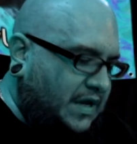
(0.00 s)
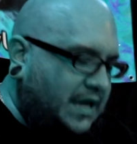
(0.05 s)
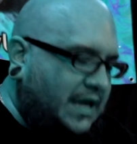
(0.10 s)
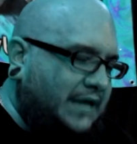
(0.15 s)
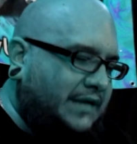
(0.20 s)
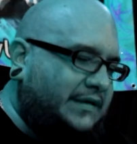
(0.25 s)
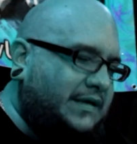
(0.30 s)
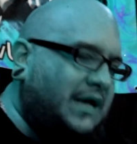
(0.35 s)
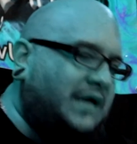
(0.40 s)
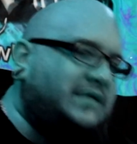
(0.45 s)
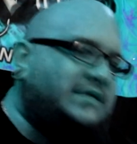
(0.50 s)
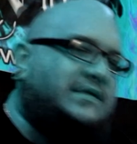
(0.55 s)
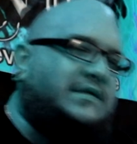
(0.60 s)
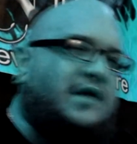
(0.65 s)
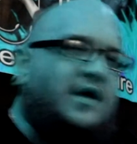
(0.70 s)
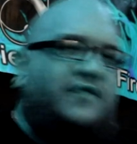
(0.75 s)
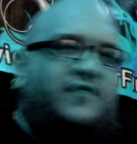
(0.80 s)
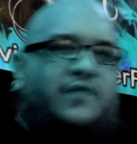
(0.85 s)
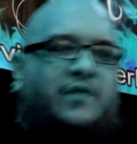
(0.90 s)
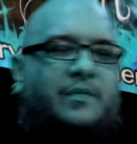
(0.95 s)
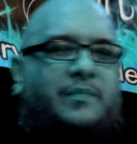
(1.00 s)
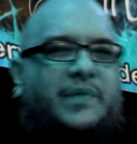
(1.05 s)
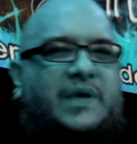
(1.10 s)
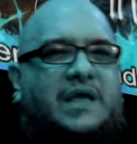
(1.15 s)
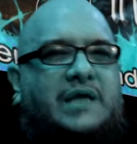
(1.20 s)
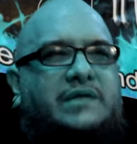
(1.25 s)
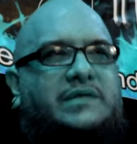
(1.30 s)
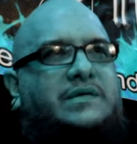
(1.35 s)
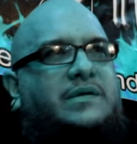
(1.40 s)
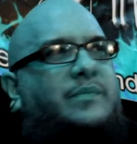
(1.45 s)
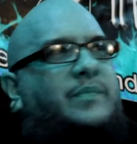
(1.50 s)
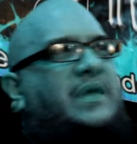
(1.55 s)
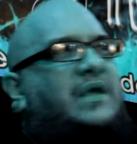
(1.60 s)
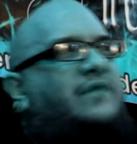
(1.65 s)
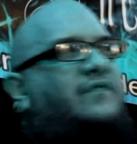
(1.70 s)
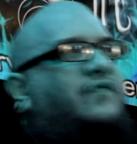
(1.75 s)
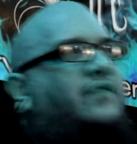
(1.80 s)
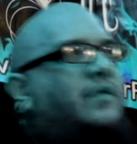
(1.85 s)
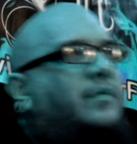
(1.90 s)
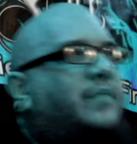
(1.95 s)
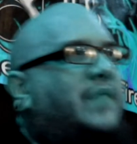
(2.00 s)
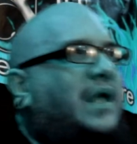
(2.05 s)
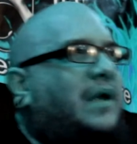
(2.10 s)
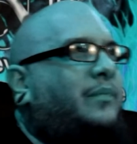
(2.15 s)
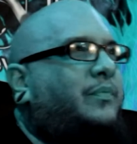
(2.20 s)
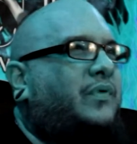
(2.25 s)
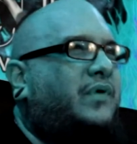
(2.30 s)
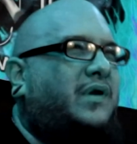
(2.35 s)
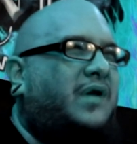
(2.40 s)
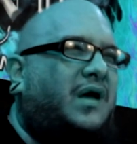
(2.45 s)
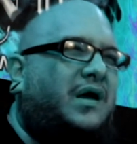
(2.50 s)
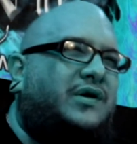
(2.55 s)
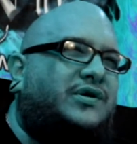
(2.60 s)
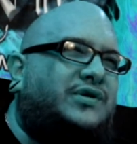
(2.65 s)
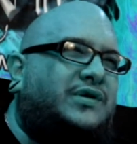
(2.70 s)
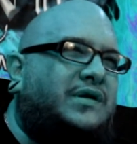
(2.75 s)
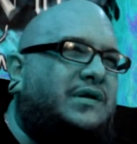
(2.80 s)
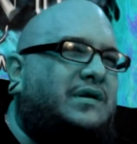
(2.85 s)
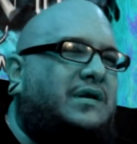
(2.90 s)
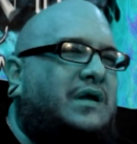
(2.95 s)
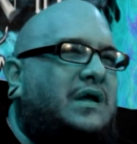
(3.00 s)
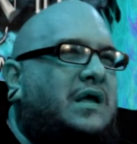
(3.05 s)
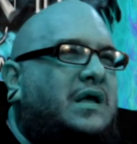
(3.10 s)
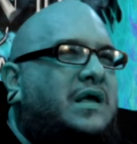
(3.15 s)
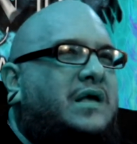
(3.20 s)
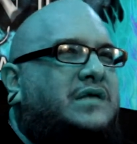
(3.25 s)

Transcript: It does suffer a bit to me from like production.